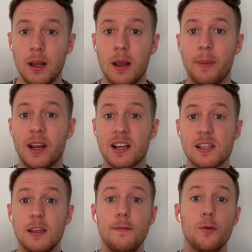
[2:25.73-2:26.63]
because
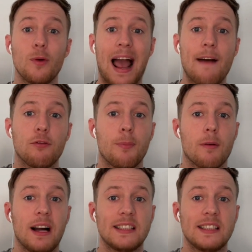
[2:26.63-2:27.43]
if you have to provide